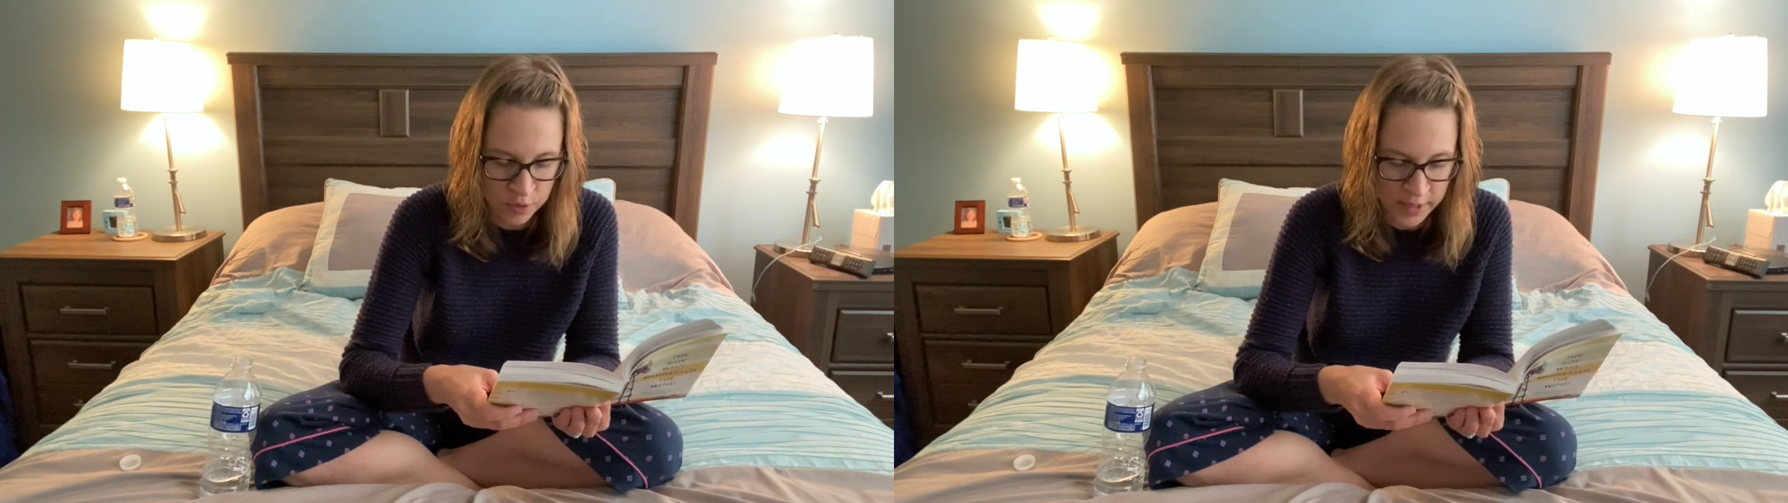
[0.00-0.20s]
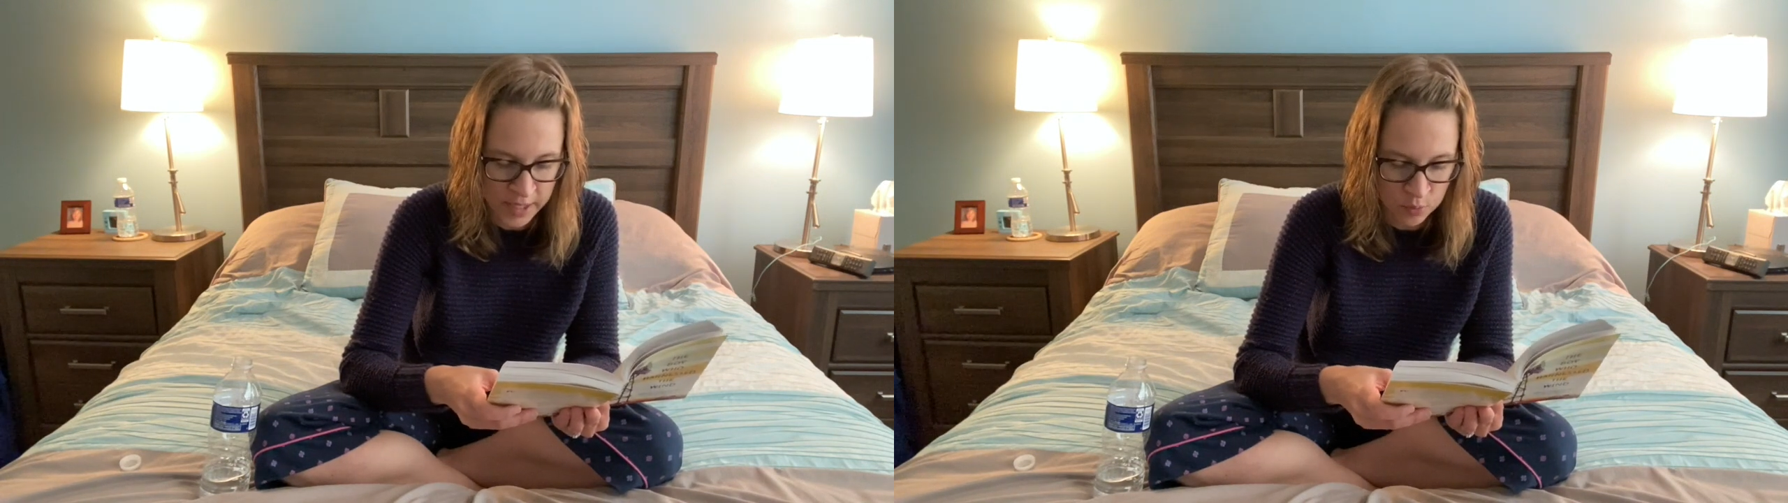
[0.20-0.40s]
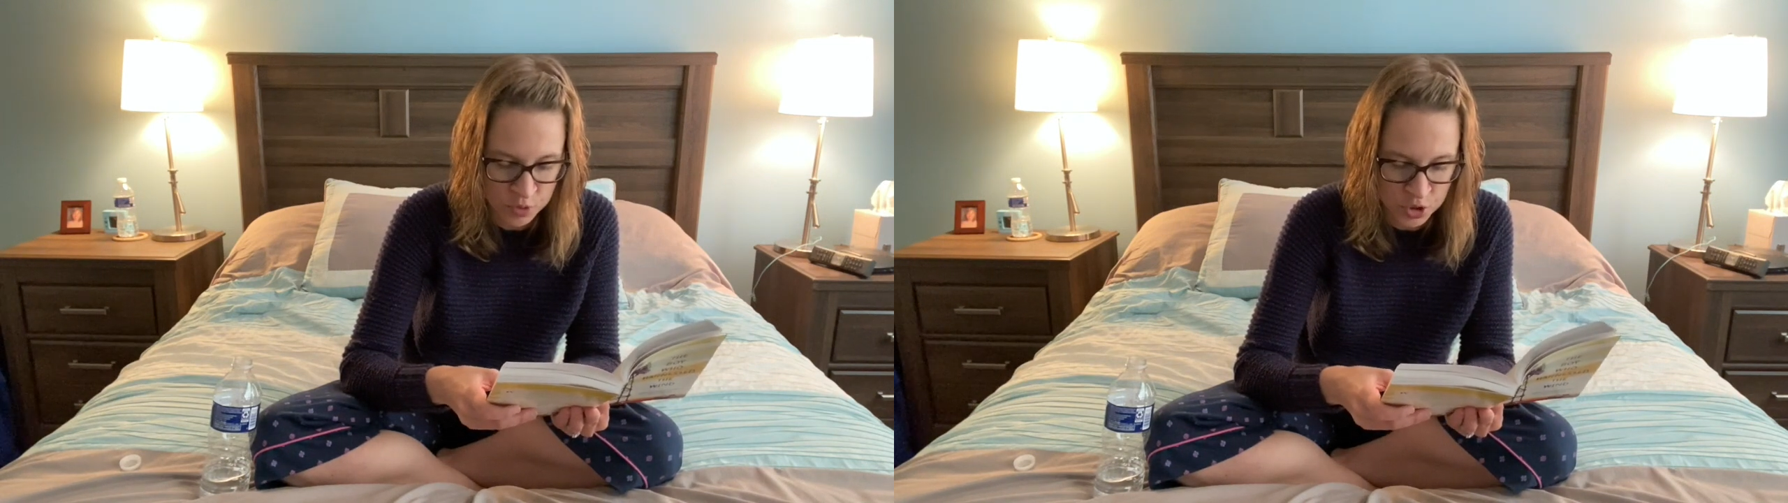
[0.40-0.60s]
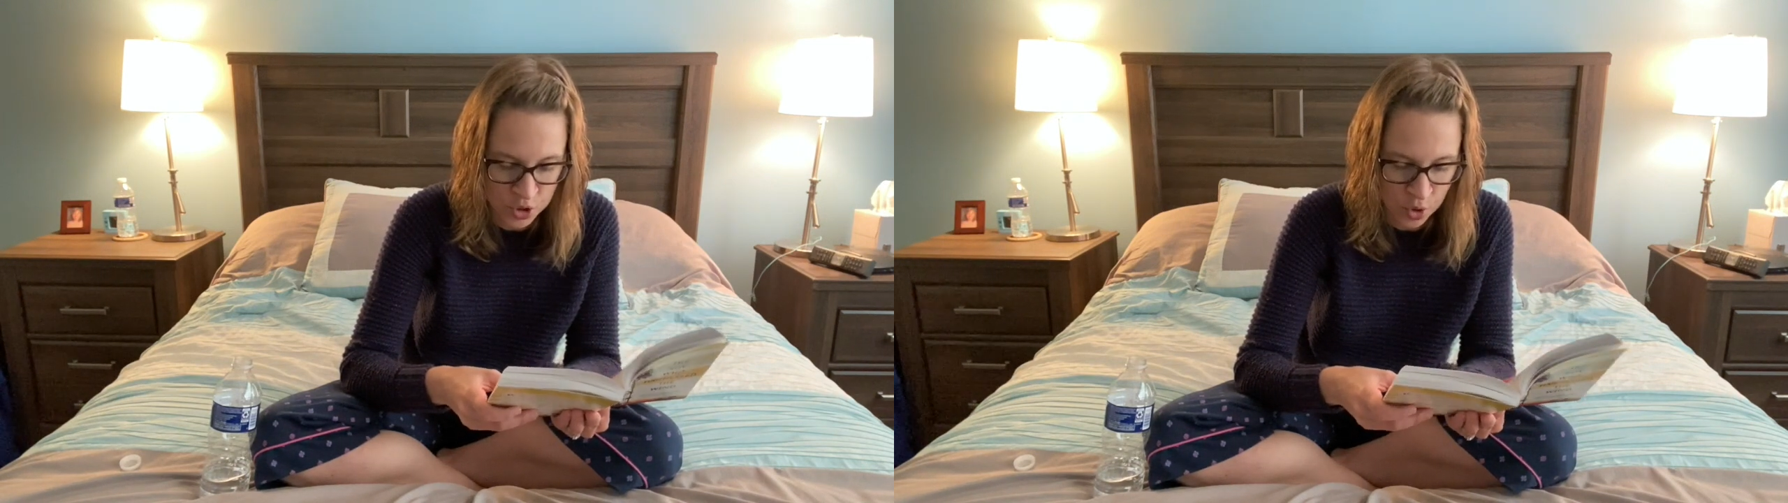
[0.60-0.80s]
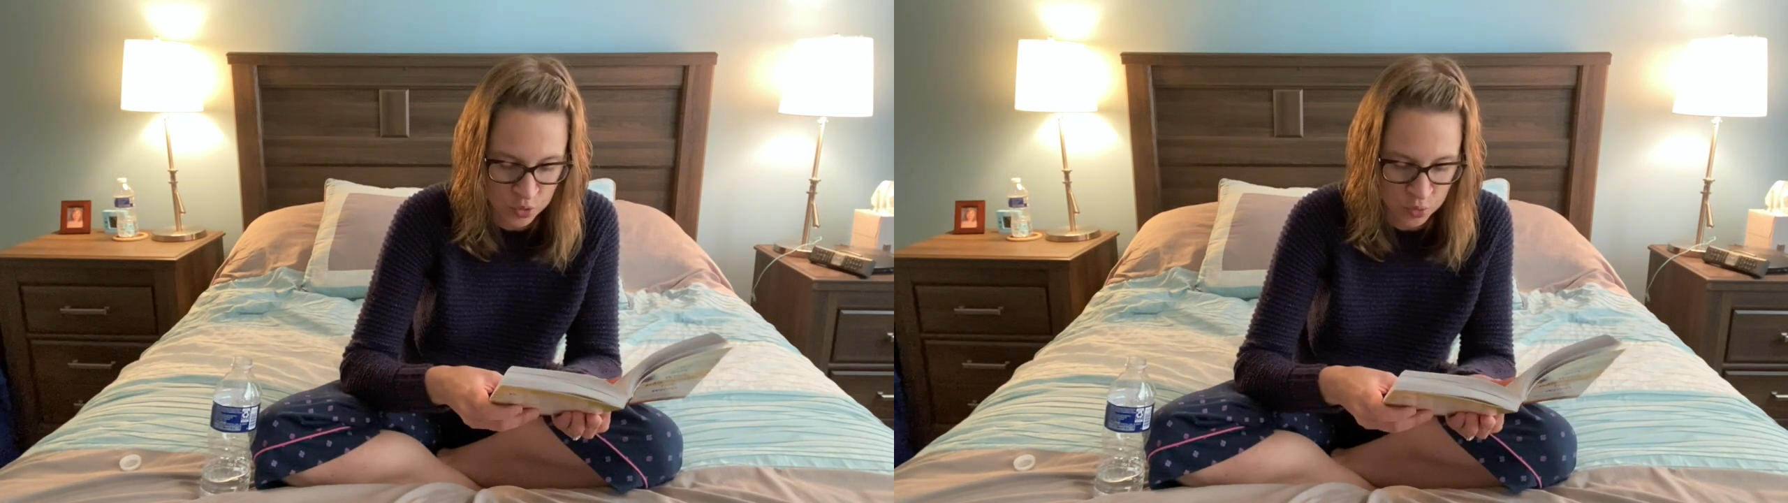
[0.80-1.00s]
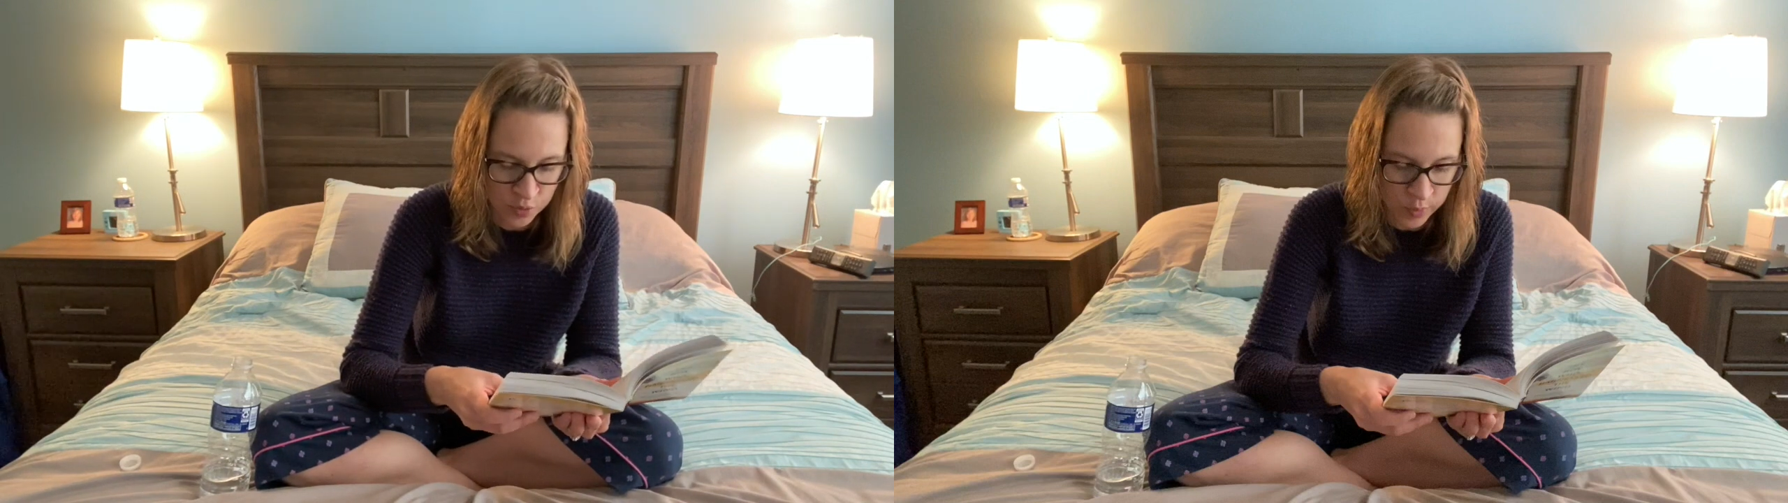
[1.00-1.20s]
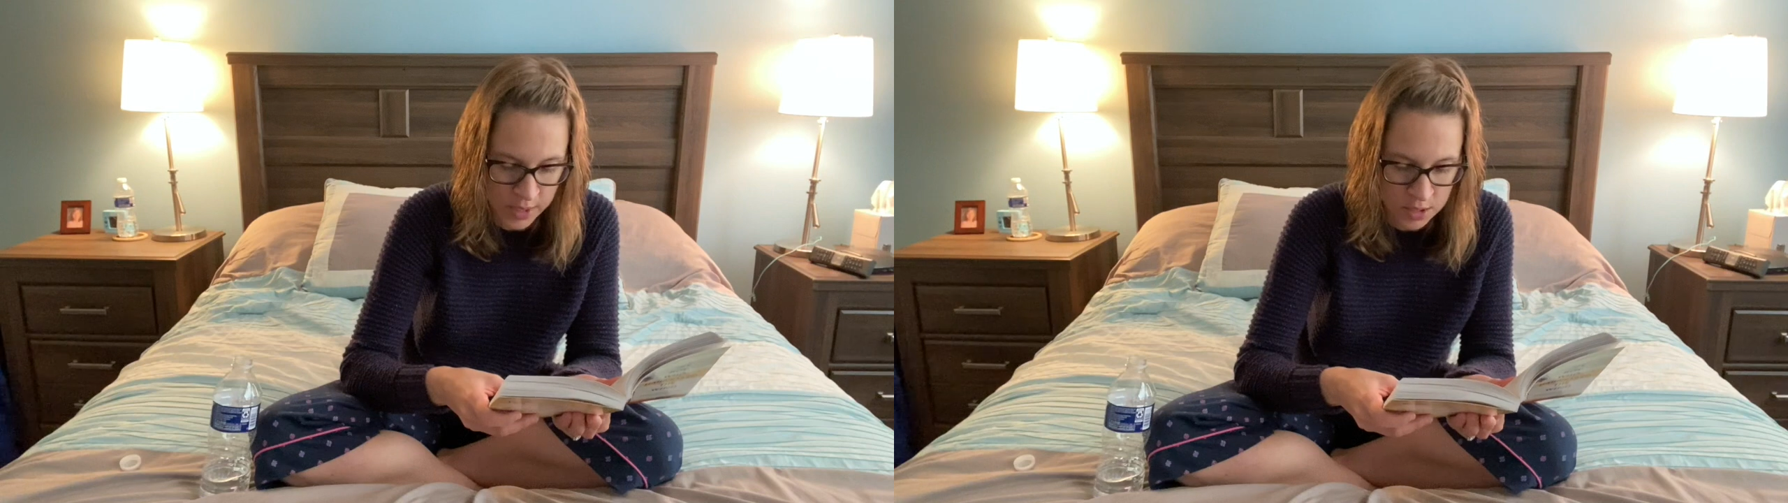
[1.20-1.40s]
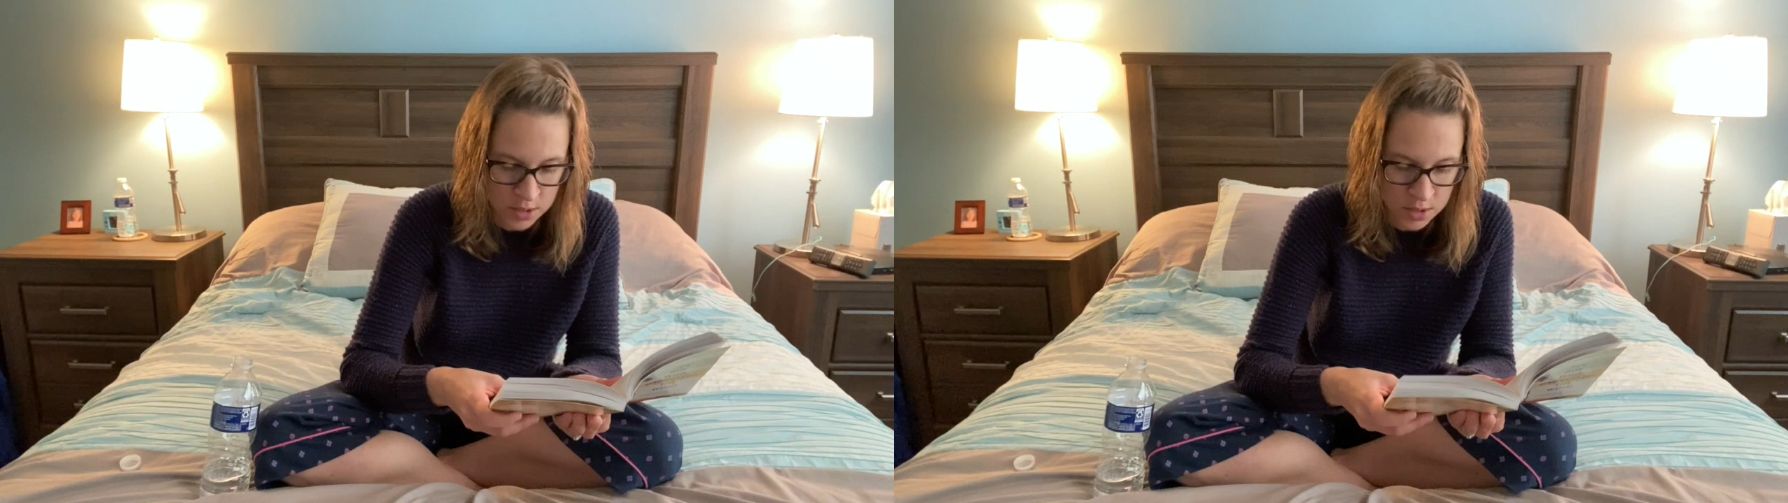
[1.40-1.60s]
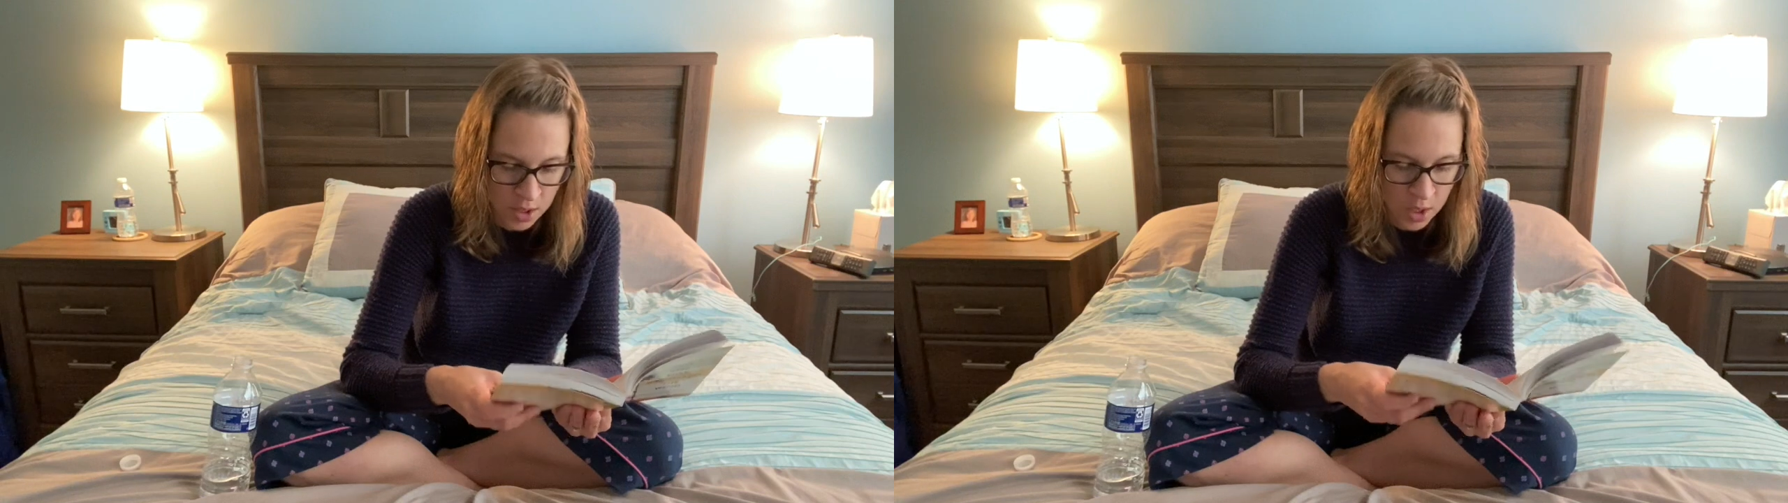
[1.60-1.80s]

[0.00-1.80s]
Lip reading: land was choked with weeds.